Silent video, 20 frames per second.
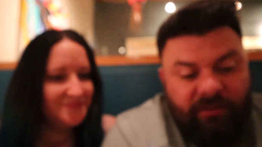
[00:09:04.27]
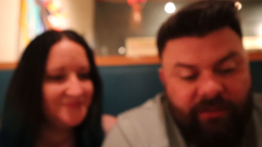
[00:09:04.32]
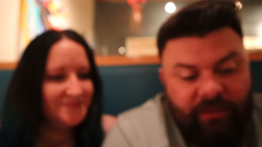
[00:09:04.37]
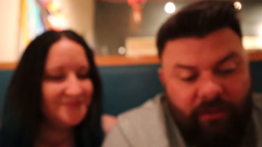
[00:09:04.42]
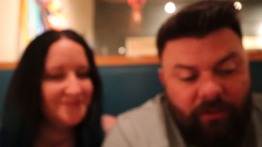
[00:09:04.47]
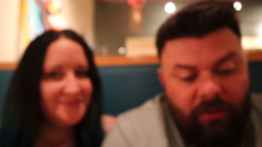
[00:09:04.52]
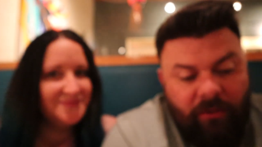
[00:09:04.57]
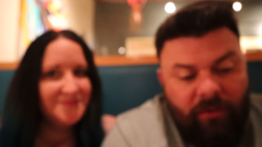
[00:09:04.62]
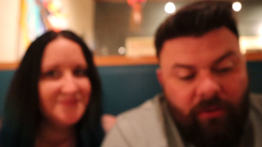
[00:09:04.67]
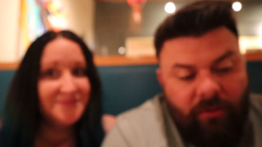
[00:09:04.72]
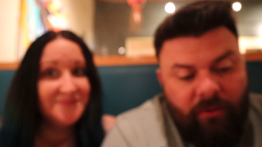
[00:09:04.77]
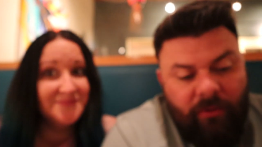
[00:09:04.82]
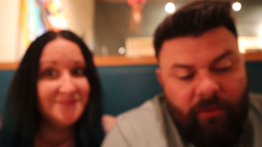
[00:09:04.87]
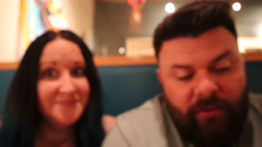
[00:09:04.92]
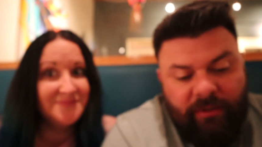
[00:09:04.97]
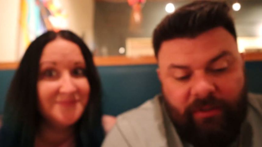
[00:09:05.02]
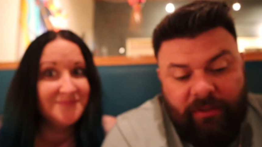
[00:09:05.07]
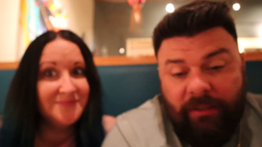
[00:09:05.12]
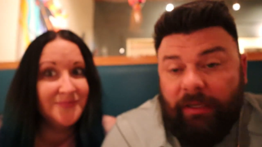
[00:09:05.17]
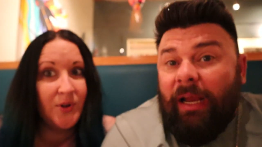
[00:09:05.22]

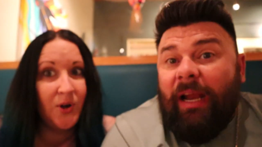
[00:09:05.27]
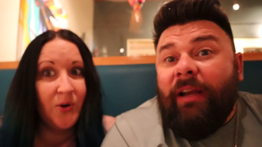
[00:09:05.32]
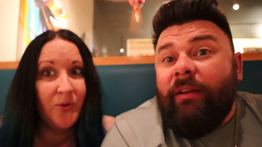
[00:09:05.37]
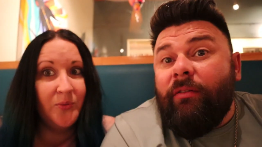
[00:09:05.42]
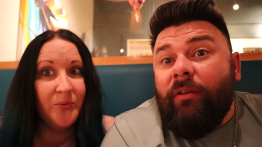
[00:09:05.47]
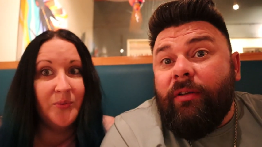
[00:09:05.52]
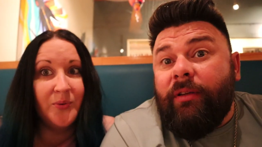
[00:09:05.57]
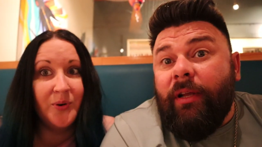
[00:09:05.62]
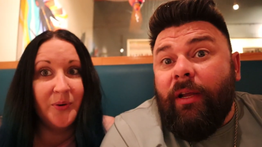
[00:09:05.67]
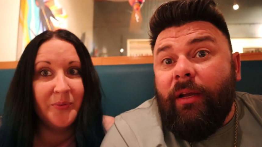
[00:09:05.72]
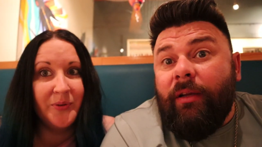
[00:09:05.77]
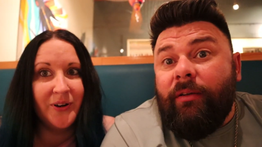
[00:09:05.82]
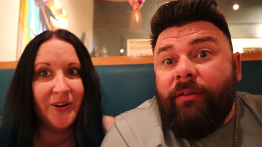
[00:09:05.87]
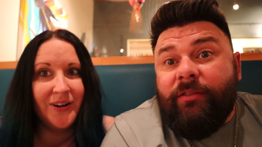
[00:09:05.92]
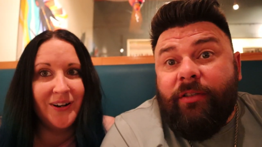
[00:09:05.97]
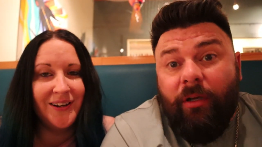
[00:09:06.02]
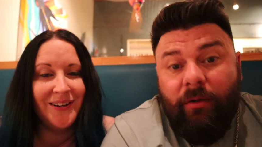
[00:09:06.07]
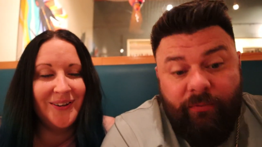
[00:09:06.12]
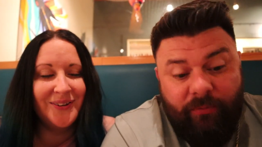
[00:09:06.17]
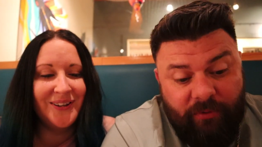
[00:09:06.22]
Speaker 1: So, uh, how do you look at it?
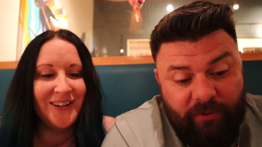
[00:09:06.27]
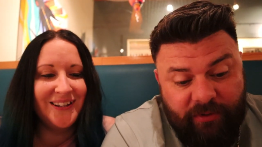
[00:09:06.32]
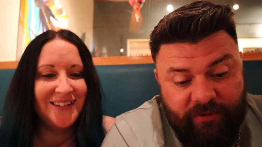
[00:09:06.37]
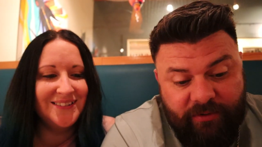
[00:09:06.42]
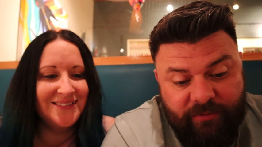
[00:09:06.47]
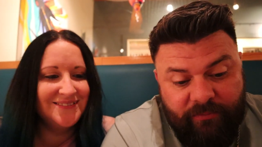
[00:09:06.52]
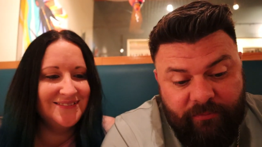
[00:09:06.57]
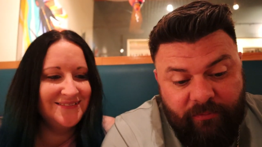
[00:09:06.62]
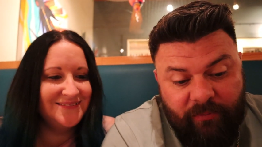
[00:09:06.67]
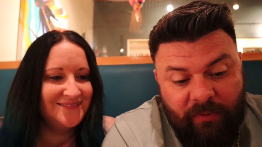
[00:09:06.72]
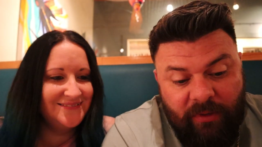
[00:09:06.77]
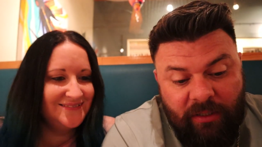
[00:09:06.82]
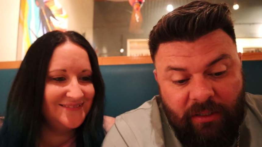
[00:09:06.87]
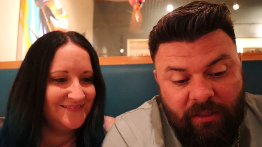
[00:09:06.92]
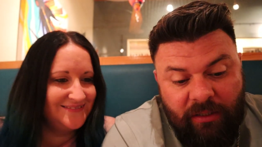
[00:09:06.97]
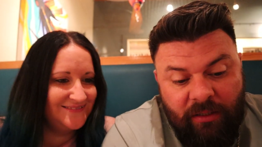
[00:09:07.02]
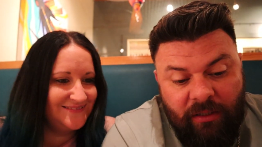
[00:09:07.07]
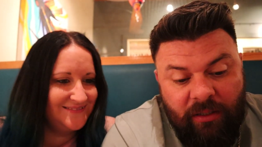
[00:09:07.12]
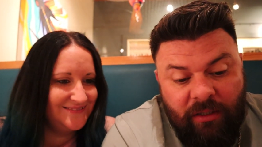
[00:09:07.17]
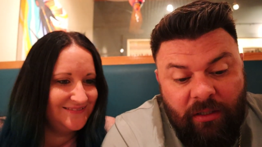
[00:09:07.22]
You saw for us.
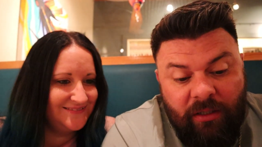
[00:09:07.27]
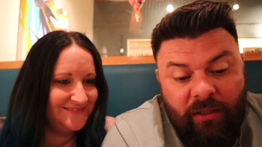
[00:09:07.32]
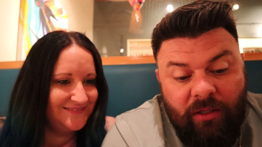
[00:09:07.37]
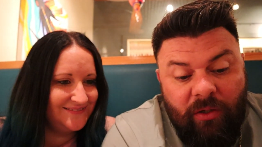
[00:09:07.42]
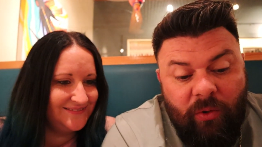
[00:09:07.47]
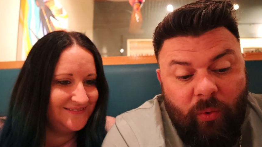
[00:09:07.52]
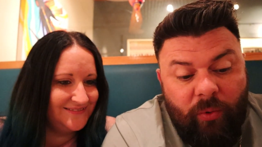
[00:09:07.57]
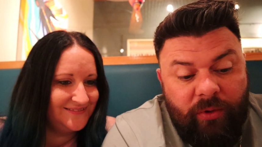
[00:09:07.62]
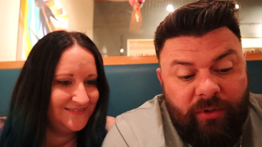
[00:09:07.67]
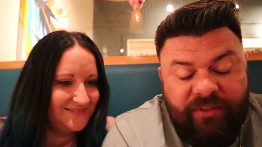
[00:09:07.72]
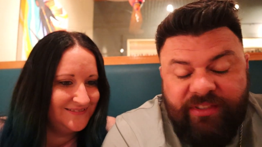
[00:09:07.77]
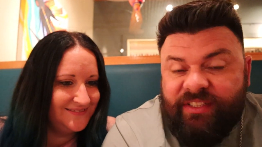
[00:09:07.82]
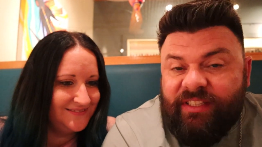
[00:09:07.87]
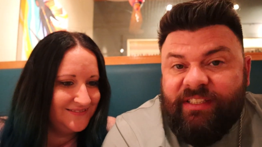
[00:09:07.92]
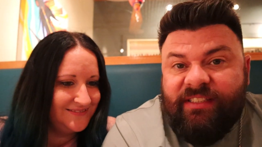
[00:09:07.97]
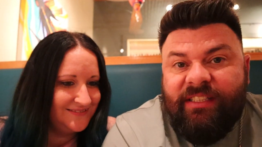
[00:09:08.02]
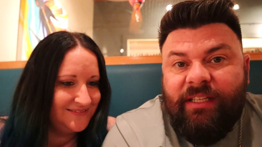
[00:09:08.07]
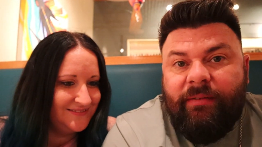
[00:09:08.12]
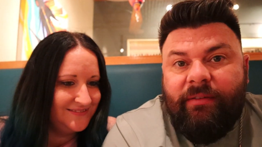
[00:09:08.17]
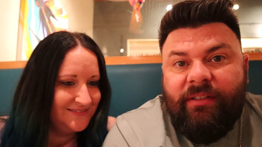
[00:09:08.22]
one oh
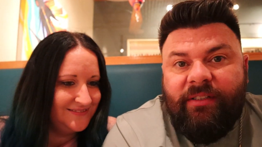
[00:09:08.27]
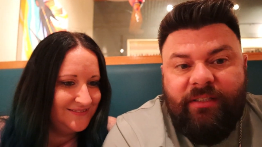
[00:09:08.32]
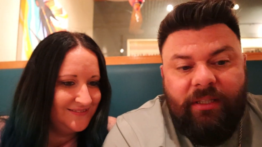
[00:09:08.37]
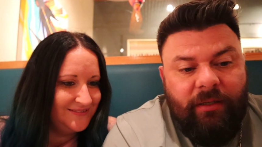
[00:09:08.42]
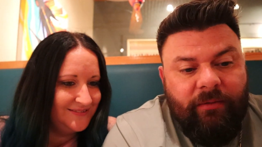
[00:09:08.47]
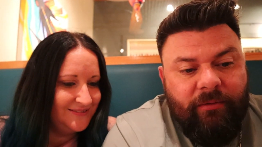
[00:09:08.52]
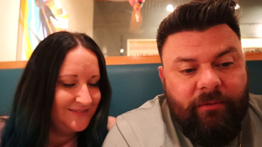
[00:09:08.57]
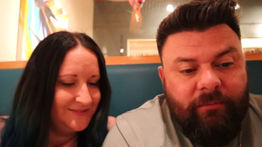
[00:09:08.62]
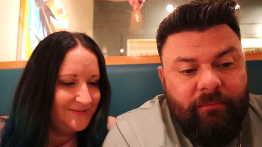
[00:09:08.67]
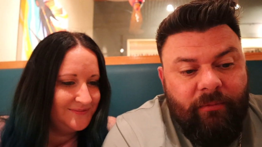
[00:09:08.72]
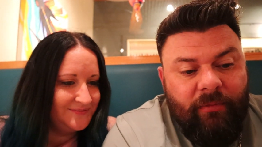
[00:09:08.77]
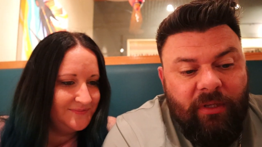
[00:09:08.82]
six seventy-seven.